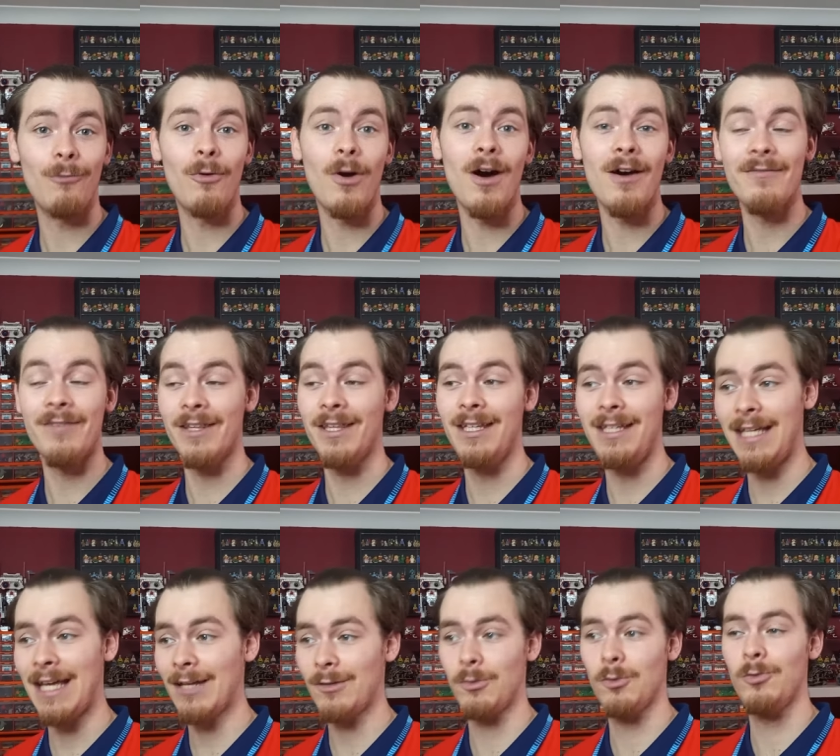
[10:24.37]
rather than
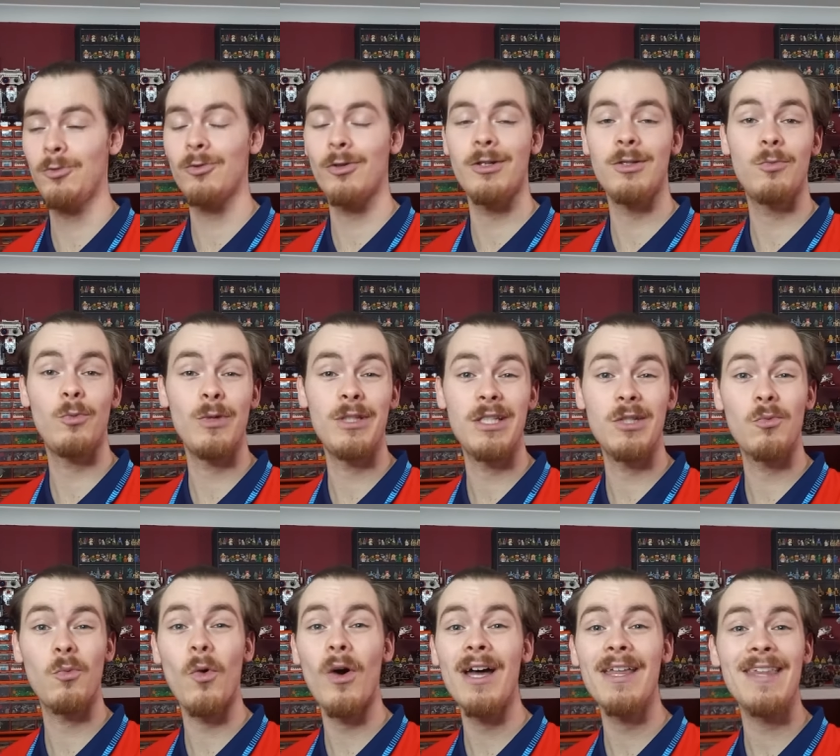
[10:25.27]
the actual droids, which
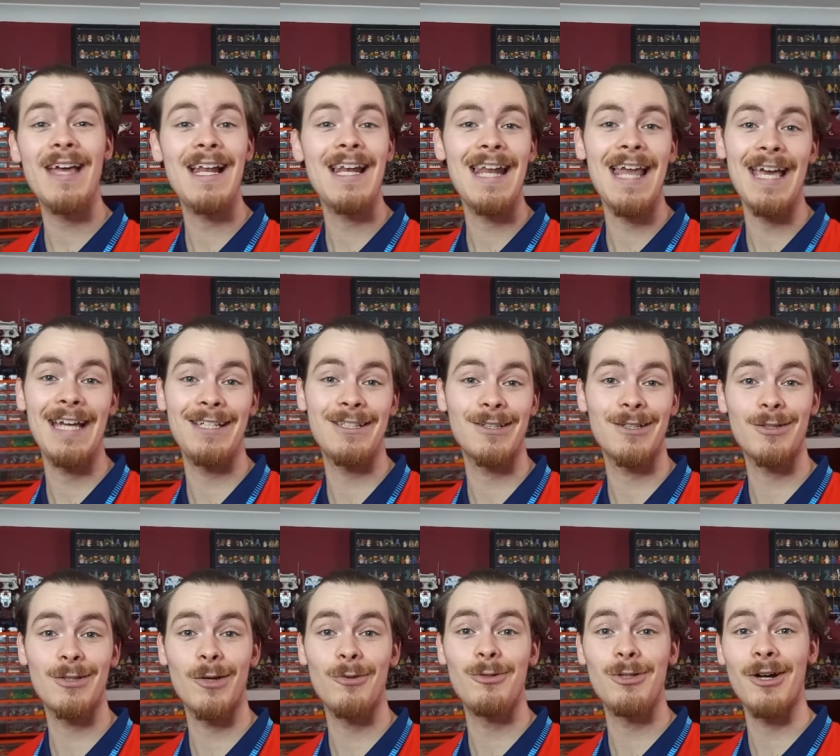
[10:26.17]
is why their legs are
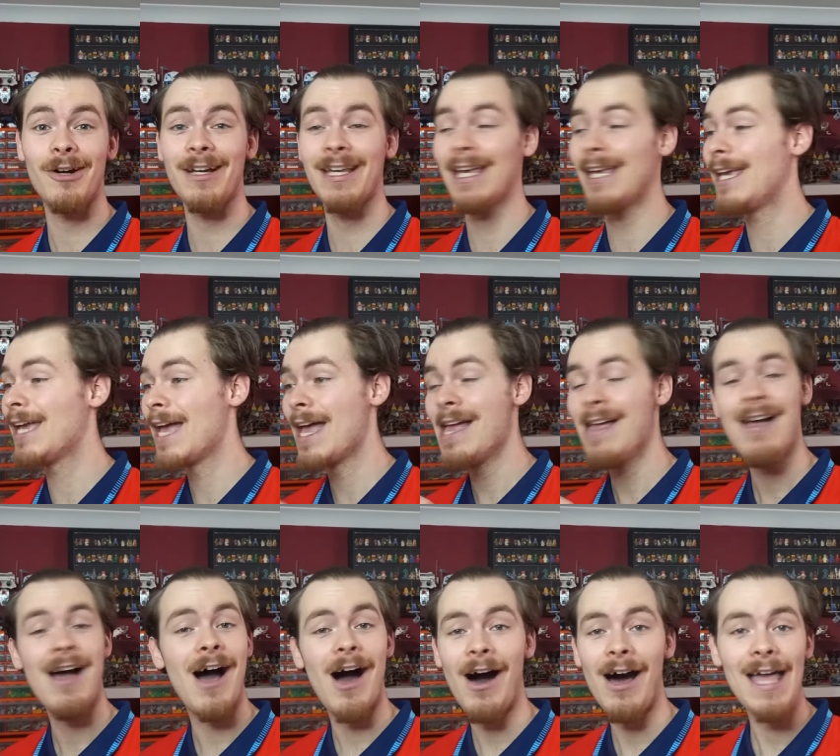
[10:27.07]
so chunky.
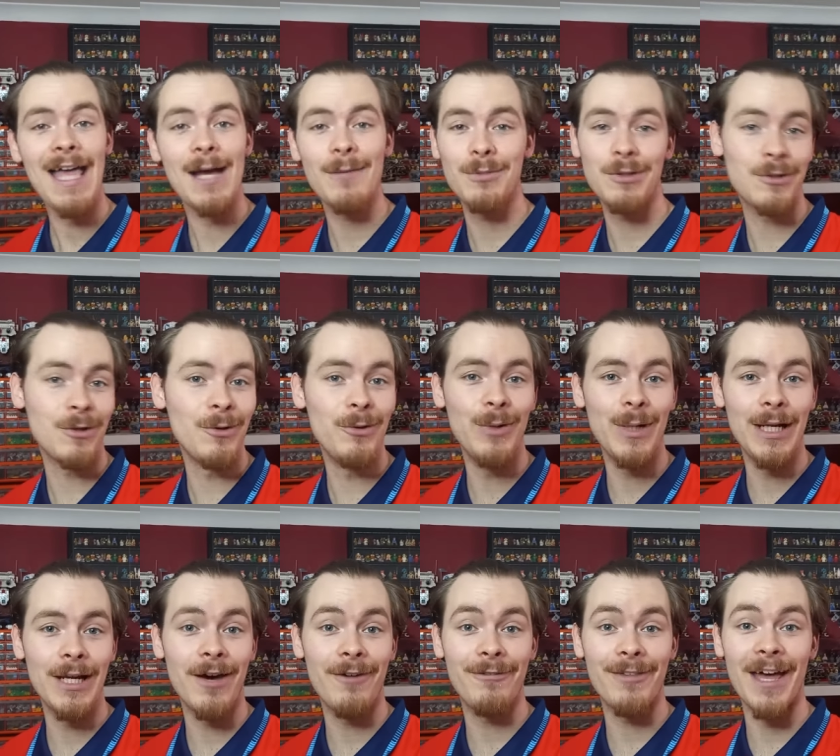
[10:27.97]
I
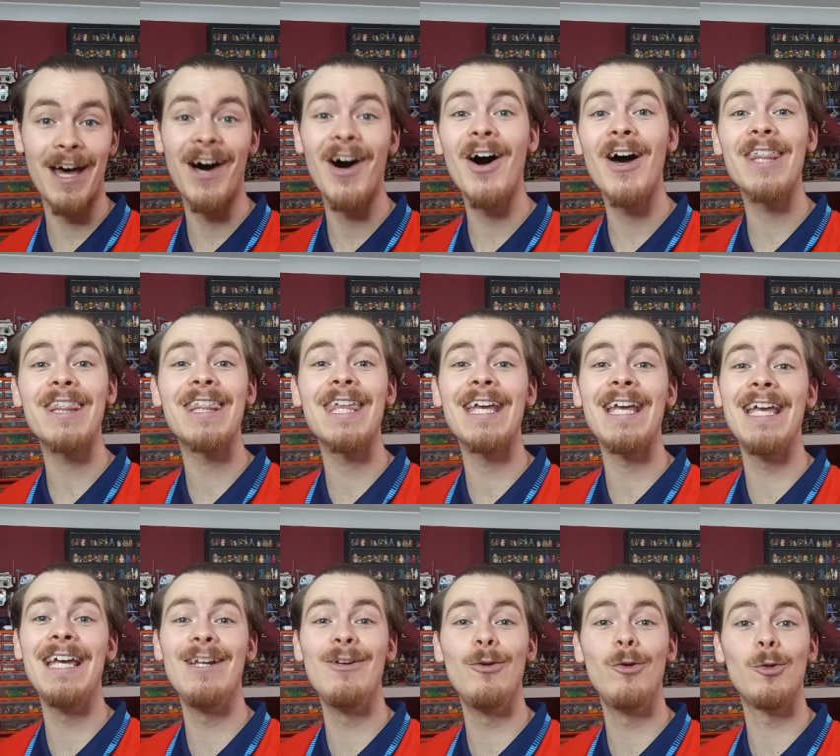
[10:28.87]
absolutely love that. I think
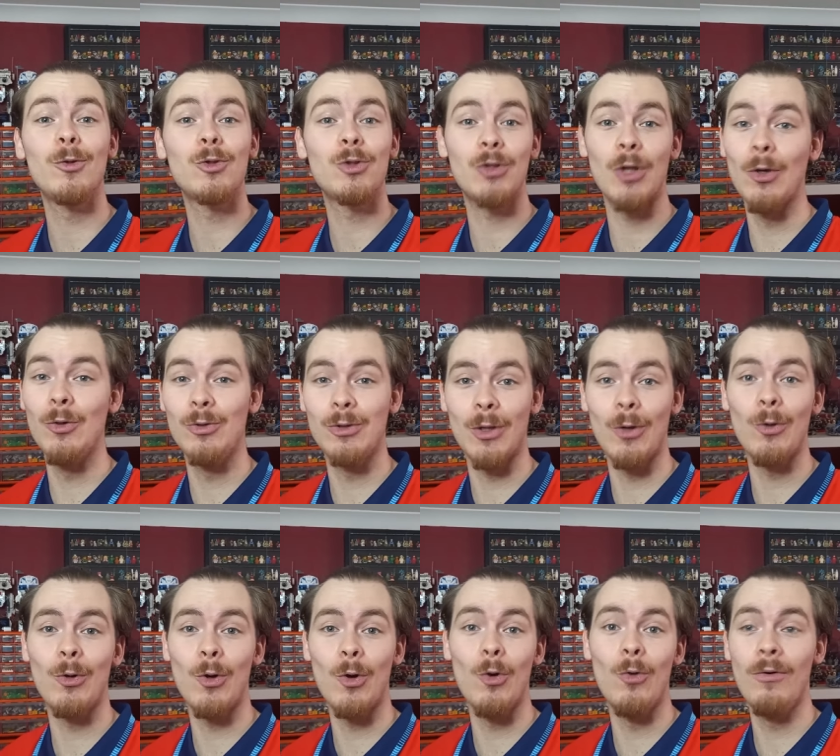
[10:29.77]
it looks so,
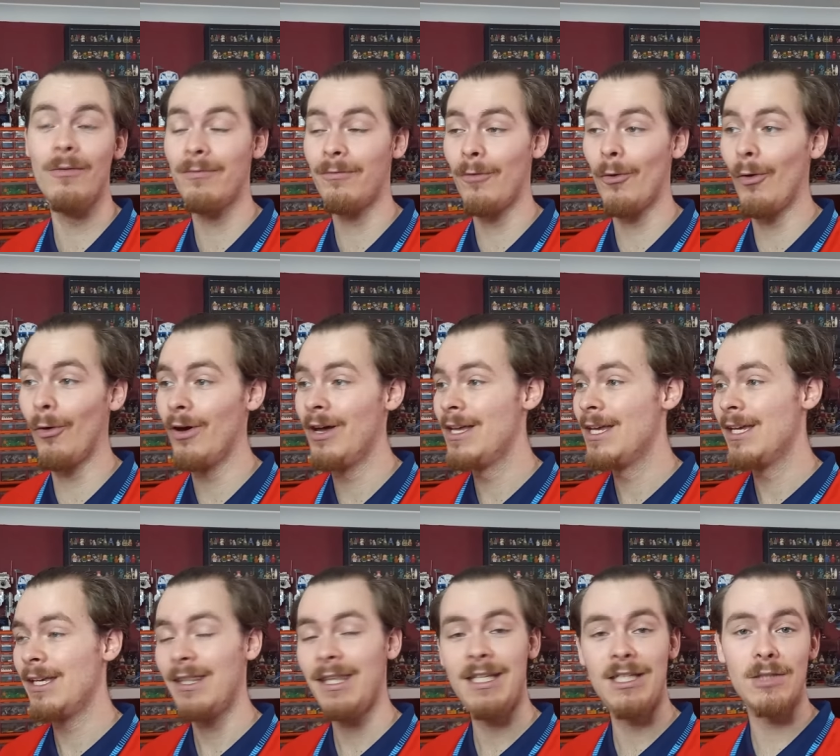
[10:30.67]
so cool for
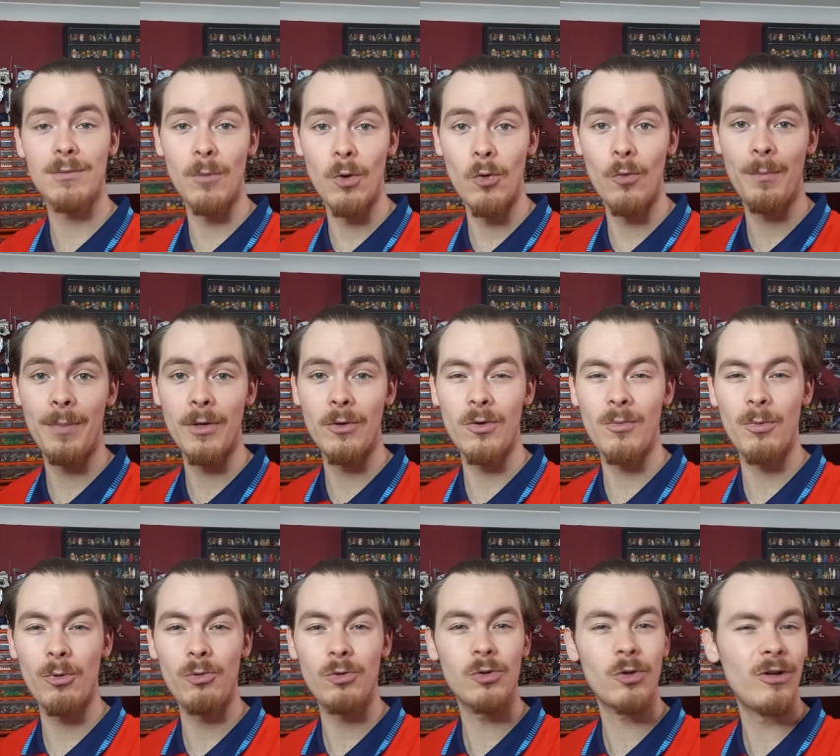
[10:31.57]
these small
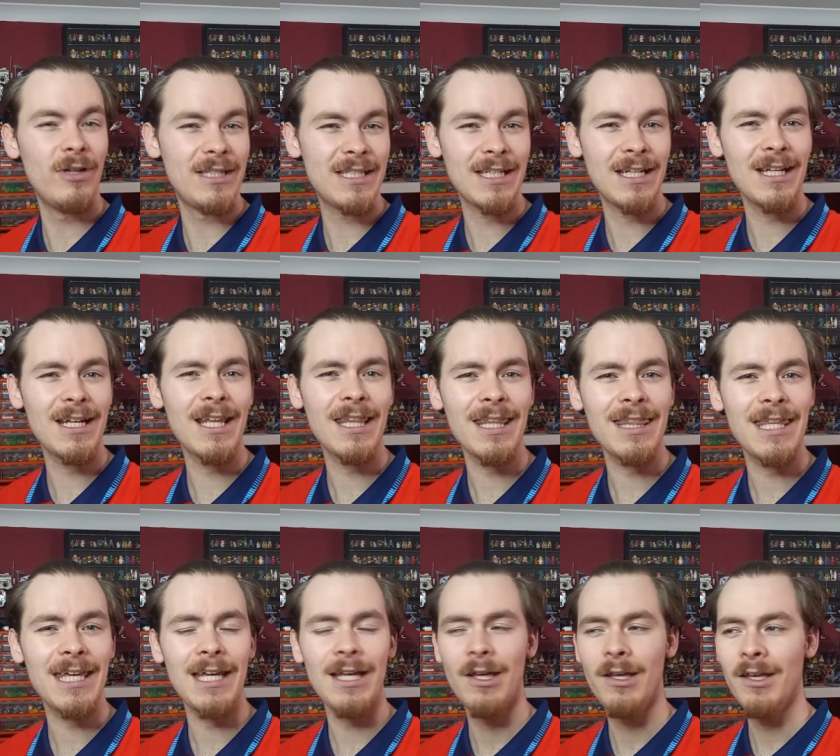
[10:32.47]
buildable droids. And another
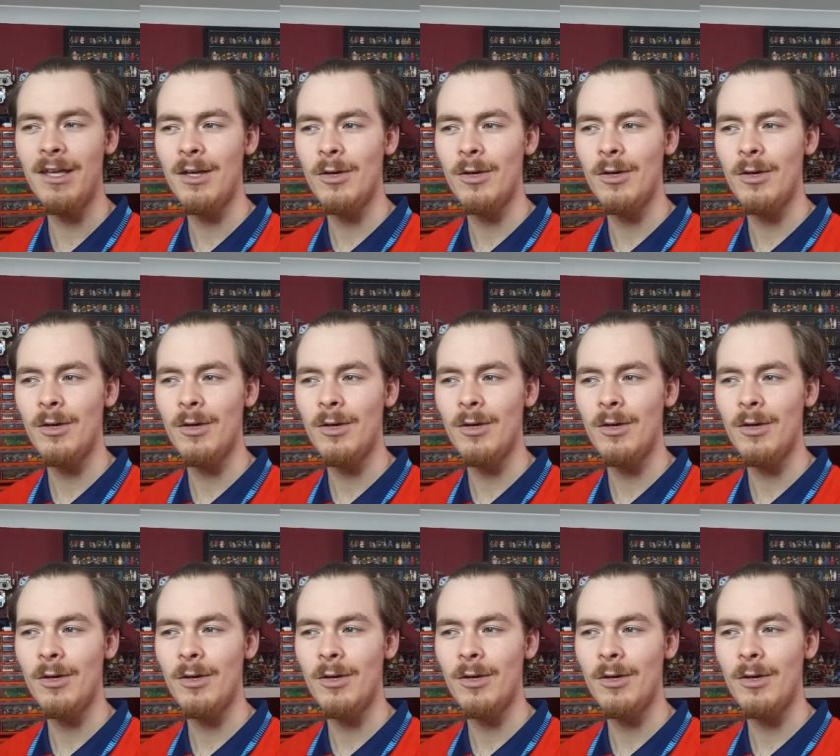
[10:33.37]
thing,